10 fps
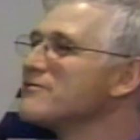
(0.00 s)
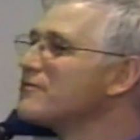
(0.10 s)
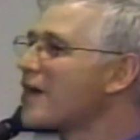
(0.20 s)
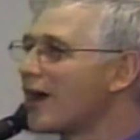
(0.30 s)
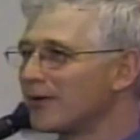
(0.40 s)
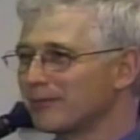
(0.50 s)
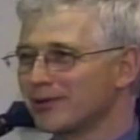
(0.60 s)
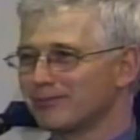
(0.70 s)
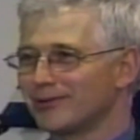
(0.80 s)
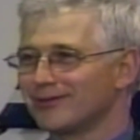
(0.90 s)
Firing
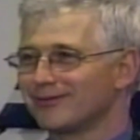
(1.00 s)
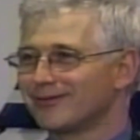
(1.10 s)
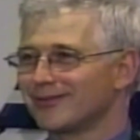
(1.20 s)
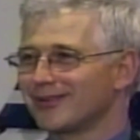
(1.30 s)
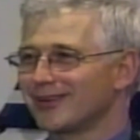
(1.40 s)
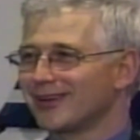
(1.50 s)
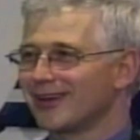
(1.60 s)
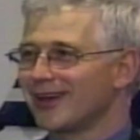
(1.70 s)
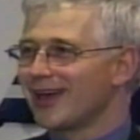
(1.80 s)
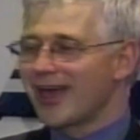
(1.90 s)
people.
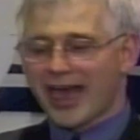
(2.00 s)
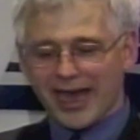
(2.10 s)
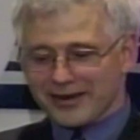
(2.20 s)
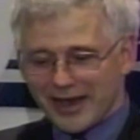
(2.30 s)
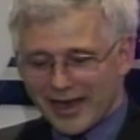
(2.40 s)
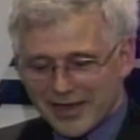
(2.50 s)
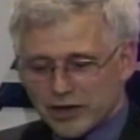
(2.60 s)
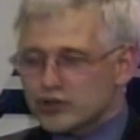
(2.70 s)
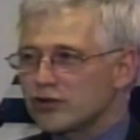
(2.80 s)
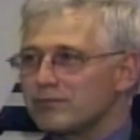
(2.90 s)
And
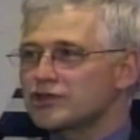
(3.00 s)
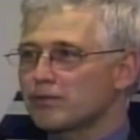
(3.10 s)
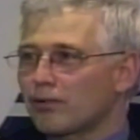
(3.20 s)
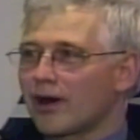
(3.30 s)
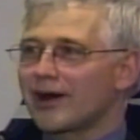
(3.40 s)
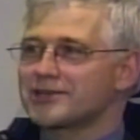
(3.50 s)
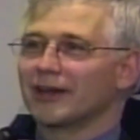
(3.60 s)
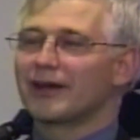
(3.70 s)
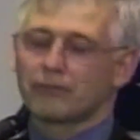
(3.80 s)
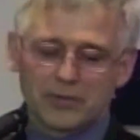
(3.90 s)
that shouldn't be
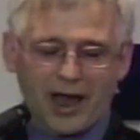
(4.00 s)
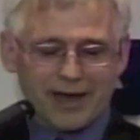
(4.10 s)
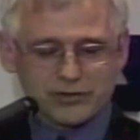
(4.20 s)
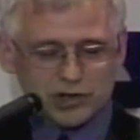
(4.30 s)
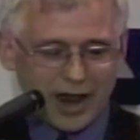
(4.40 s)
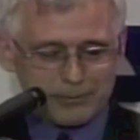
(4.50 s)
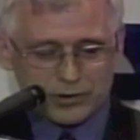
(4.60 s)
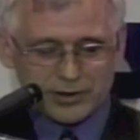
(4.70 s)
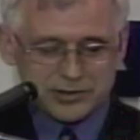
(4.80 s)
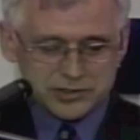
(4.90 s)
surprising. And I have a
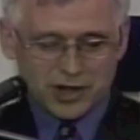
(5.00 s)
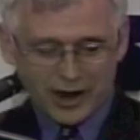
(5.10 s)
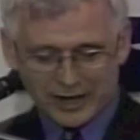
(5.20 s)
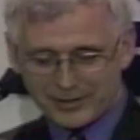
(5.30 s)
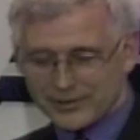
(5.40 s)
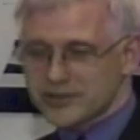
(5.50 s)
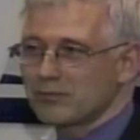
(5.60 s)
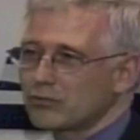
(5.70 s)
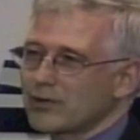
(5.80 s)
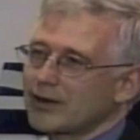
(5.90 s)
chapter talking about this
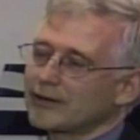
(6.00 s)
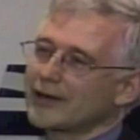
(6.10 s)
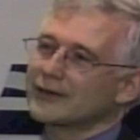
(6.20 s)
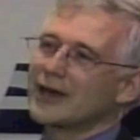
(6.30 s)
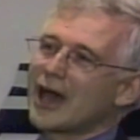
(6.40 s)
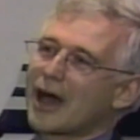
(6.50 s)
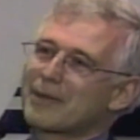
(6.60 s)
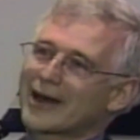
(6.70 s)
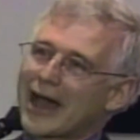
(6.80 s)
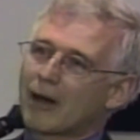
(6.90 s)
at greater length
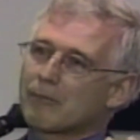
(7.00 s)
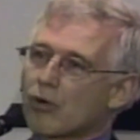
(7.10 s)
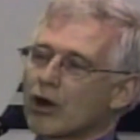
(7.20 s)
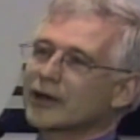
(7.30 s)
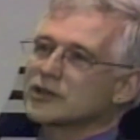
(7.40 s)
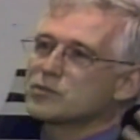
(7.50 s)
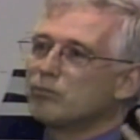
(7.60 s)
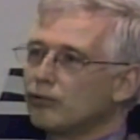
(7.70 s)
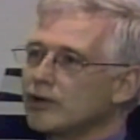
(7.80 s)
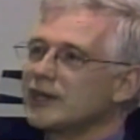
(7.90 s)
about how markets
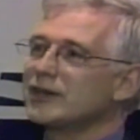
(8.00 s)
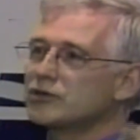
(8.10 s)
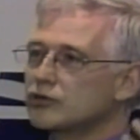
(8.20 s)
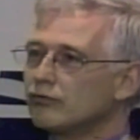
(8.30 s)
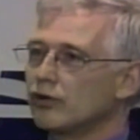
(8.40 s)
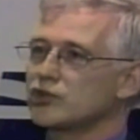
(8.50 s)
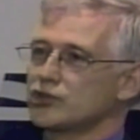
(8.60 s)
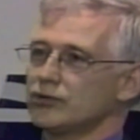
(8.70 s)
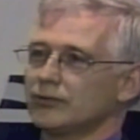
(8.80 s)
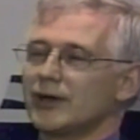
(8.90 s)
breed virtue.